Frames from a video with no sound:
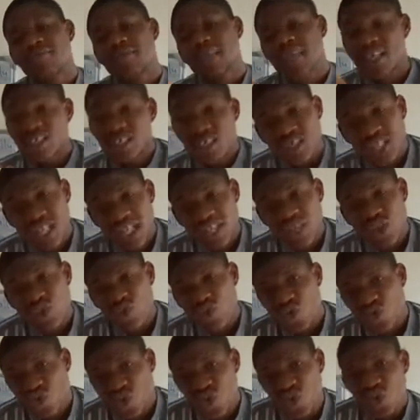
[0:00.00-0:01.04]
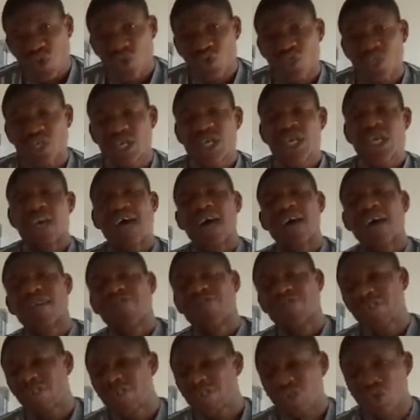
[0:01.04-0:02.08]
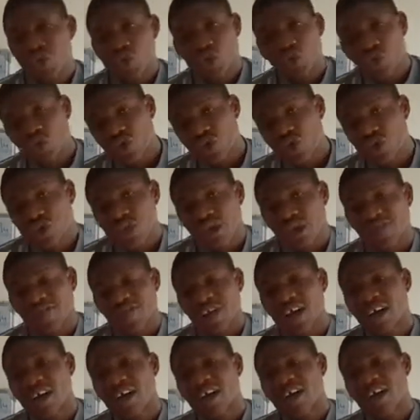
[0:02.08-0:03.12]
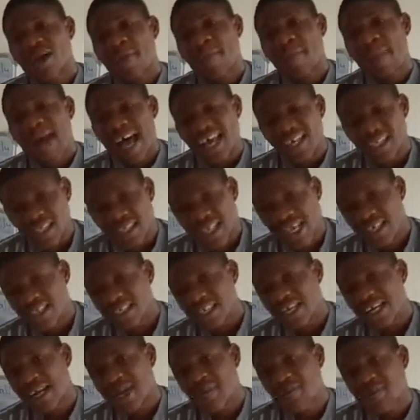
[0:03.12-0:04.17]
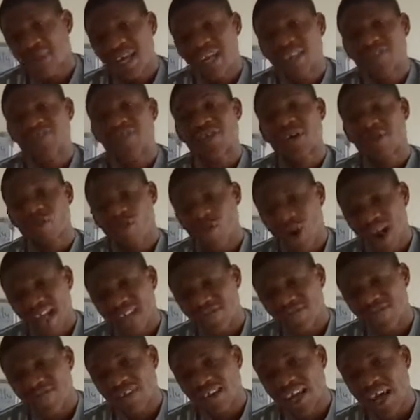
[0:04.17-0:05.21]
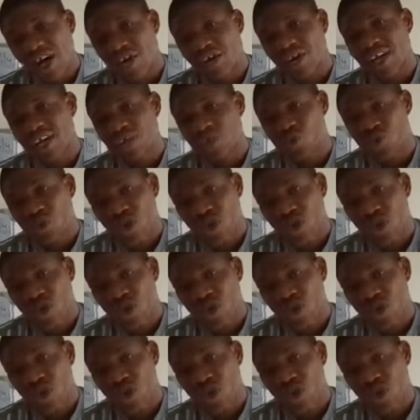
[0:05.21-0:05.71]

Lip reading: instant noodles, various sorts of pastas that are made from white flour as